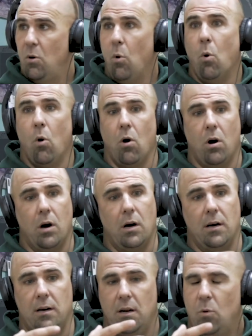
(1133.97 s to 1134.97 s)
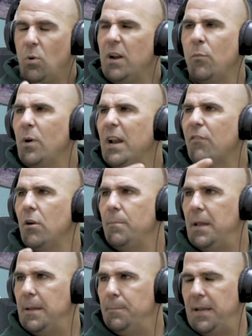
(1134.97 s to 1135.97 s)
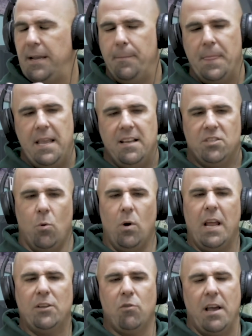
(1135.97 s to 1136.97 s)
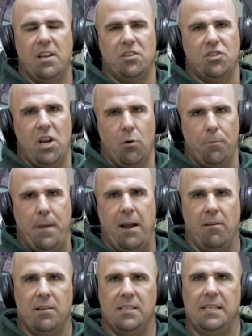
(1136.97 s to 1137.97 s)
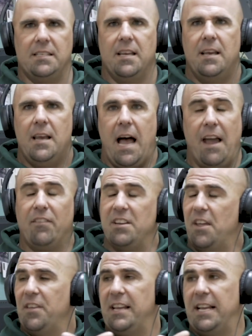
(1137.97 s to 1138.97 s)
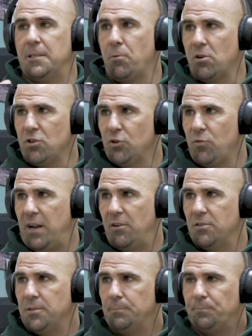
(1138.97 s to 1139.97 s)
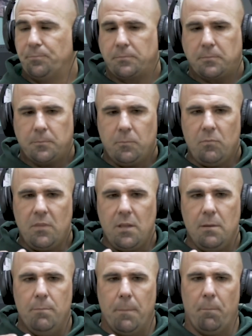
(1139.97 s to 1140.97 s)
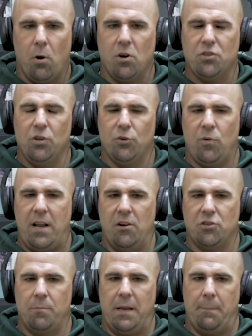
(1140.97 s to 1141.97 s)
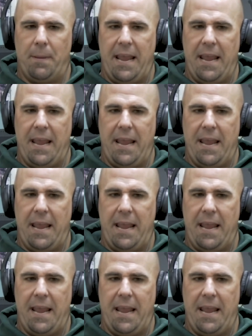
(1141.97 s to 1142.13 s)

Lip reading: Or whatever it may be. So what I try to share with parents is I've got nothing against personal trainers, but personal trainers are being